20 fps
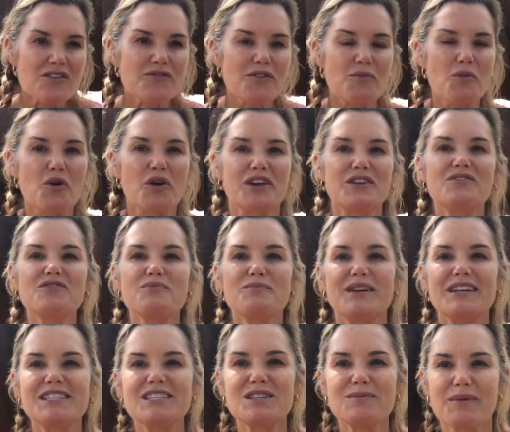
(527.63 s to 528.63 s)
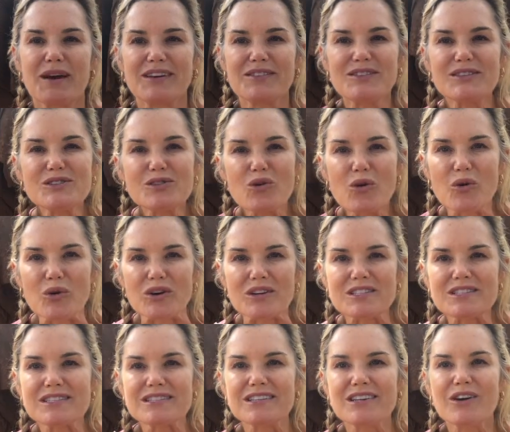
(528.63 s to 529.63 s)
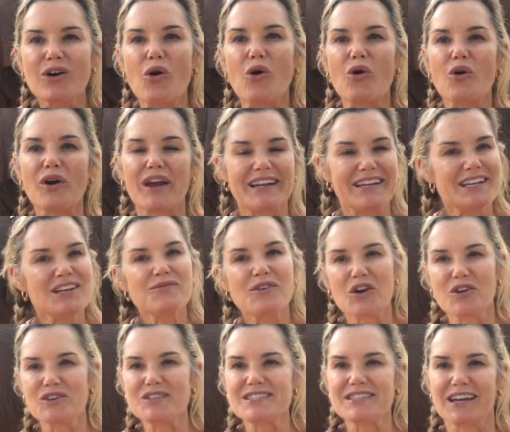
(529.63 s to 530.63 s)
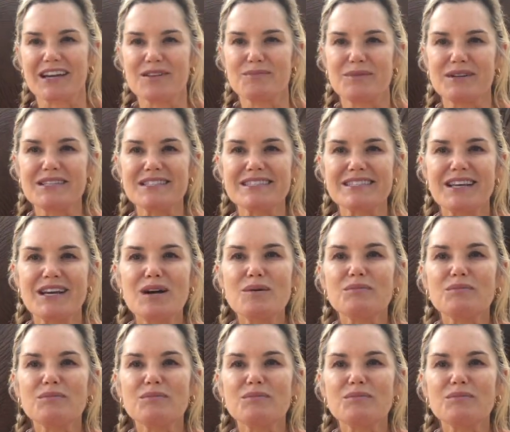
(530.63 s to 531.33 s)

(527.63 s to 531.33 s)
For more information about this course or any of our assignments,